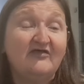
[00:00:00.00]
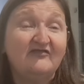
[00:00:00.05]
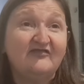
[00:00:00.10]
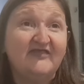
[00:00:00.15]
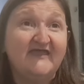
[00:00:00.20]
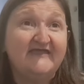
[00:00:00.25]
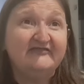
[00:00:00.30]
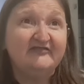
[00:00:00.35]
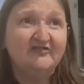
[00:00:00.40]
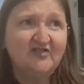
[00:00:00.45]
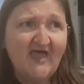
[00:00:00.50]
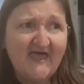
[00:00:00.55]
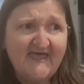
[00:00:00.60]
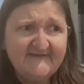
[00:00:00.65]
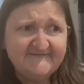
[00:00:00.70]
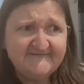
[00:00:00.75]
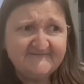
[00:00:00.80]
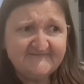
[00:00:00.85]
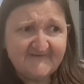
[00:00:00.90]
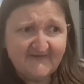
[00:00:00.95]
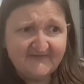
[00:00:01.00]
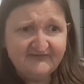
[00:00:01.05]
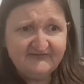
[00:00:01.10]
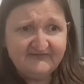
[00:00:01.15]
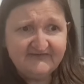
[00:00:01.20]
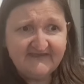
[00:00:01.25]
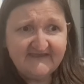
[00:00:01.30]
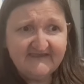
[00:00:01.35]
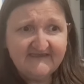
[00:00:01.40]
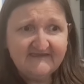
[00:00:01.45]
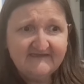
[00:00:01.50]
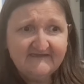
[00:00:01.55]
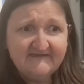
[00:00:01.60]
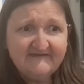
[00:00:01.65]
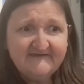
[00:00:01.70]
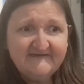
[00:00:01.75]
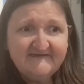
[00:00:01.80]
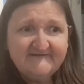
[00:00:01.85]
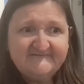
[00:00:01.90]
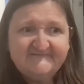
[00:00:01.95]
then last Sunday,
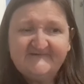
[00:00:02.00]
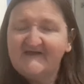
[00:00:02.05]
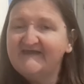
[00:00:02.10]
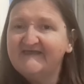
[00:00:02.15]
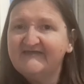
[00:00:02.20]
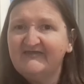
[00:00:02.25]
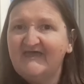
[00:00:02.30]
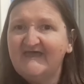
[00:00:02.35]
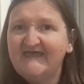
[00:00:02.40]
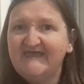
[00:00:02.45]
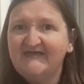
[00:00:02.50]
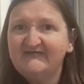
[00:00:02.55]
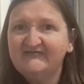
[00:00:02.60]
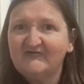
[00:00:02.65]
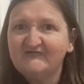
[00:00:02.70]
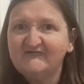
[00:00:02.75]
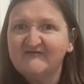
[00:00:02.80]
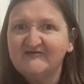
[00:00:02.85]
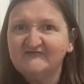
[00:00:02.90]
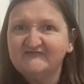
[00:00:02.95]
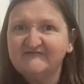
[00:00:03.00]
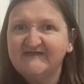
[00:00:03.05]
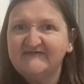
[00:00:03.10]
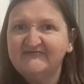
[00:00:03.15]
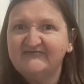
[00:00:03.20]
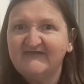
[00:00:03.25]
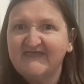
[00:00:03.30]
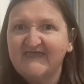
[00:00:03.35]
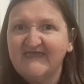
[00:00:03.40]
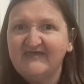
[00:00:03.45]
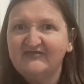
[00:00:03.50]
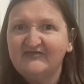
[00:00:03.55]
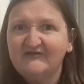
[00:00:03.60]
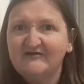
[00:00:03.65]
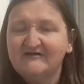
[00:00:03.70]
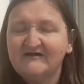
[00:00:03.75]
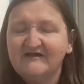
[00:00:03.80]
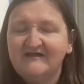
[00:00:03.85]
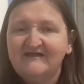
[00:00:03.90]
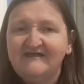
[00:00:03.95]
Jack and I had a rare day
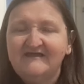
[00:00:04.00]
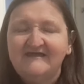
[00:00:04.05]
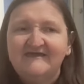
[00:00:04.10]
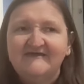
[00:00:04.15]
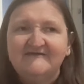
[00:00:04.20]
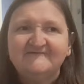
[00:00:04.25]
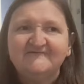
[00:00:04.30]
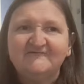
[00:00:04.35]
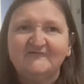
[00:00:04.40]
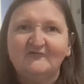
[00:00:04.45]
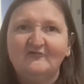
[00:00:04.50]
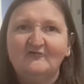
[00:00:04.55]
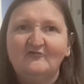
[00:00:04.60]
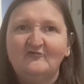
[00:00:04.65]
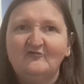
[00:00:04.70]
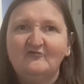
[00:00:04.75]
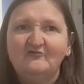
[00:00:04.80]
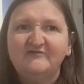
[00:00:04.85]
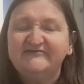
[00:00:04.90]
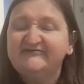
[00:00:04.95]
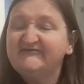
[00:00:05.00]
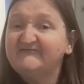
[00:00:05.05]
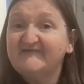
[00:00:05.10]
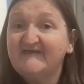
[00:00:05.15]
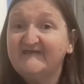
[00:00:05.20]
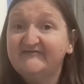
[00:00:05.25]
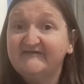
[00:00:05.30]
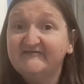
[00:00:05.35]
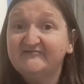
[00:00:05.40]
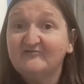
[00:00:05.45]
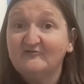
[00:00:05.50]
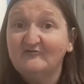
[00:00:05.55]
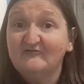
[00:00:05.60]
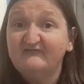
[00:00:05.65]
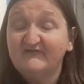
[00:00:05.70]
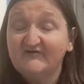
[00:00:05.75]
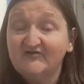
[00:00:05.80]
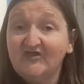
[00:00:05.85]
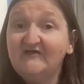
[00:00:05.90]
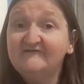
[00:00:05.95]
together, so we decided to go
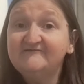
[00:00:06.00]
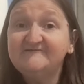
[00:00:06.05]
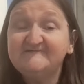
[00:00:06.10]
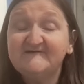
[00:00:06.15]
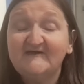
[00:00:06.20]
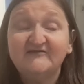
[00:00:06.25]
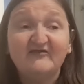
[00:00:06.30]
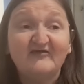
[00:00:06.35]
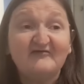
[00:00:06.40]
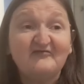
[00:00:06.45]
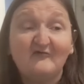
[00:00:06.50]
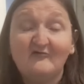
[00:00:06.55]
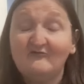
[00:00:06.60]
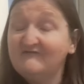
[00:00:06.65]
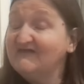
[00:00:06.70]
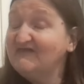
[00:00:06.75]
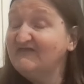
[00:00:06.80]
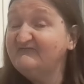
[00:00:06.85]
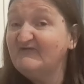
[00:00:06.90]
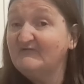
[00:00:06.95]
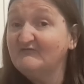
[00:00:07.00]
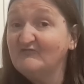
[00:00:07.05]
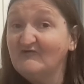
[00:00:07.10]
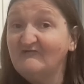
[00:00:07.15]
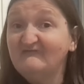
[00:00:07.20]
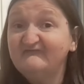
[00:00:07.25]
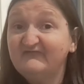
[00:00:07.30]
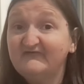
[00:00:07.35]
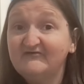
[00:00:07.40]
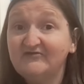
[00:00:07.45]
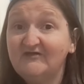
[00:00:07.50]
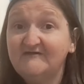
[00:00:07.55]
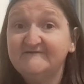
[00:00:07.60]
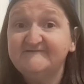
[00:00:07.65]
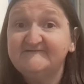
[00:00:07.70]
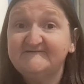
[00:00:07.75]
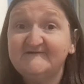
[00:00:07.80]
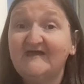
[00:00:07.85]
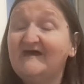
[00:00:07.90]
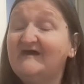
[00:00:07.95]
for lunch, and I thought, well, if I'm going for
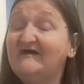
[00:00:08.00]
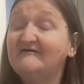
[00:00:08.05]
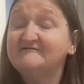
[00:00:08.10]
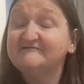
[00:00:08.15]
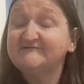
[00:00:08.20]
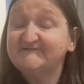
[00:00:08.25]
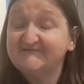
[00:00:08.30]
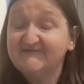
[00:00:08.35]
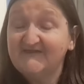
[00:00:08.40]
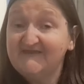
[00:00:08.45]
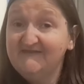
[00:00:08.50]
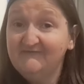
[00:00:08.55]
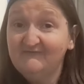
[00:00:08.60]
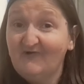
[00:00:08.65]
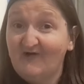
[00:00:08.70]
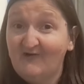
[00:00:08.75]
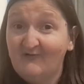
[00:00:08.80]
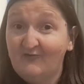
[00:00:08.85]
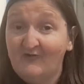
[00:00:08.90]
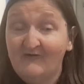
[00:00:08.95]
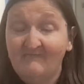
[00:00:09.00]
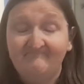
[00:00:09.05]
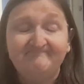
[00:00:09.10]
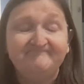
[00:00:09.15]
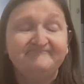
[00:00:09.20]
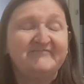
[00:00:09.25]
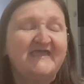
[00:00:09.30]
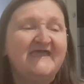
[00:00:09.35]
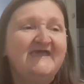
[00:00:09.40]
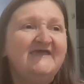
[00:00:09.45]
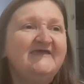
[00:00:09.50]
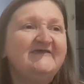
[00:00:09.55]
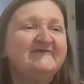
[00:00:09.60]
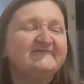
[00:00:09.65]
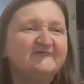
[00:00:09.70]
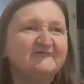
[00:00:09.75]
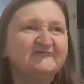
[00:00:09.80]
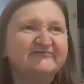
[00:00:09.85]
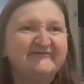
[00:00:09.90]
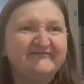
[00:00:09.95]
lunch, I'll just eat what I want.
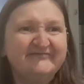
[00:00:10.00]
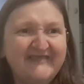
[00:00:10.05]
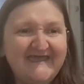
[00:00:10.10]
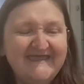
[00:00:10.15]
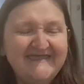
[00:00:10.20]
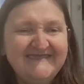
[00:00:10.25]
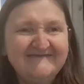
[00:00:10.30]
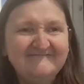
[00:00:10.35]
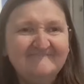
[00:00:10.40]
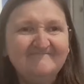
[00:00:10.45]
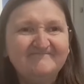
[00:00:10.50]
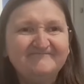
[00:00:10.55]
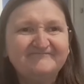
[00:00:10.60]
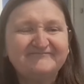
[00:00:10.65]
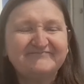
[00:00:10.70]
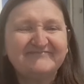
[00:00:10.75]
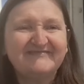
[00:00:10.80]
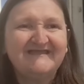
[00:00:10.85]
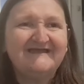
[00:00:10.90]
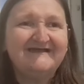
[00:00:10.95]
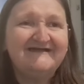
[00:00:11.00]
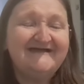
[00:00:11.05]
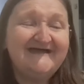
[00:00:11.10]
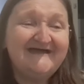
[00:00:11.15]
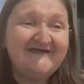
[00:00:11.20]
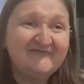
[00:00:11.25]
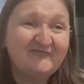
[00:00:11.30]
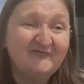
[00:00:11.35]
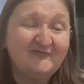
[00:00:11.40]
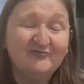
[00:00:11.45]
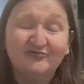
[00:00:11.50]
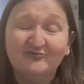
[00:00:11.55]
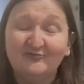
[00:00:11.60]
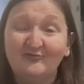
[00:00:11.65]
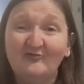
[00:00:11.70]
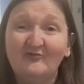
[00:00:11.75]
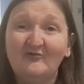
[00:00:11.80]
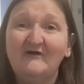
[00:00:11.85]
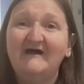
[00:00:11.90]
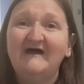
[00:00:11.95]
So tonight, I don't
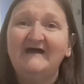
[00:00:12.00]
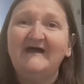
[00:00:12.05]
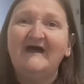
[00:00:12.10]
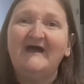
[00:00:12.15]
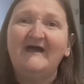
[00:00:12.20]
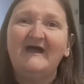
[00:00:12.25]
know,